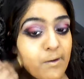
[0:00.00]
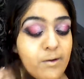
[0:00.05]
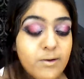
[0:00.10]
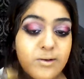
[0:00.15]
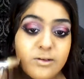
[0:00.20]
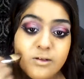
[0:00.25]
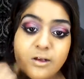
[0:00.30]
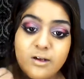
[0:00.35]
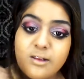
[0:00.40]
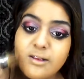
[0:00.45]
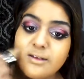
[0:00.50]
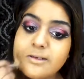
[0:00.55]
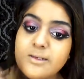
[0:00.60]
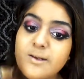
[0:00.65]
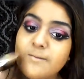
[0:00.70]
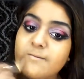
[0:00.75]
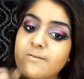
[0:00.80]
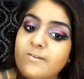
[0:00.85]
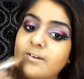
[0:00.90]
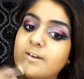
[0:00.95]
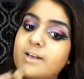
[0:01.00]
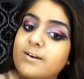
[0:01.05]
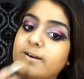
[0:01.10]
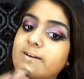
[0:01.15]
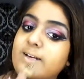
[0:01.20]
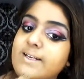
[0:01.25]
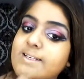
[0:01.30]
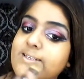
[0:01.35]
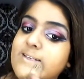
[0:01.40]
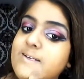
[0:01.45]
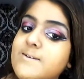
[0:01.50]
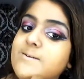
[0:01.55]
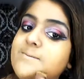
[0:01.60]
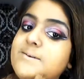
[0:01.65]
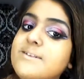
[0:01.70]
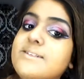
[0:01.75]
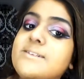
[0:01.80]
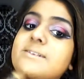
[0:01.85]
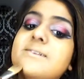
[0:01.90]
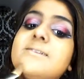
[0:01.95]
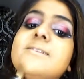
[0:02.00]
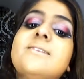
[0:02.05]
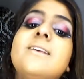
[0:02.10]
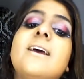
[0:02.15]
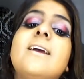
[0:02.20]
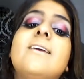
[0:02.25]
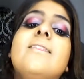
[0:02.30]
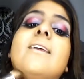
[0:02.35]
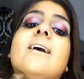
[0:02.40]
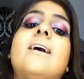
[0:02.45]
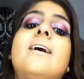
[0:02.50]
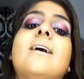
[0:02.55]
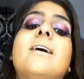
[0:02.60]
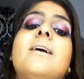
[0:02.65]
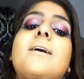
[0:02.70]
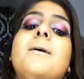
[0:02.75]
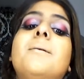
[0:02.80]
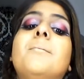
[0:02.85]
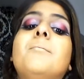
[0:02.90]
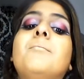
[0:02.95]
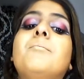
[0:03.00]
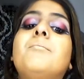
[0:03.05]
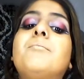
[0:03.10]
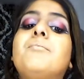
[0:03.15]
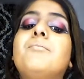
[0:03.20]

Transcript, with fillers: Also another tip for you guys, it always do say that um,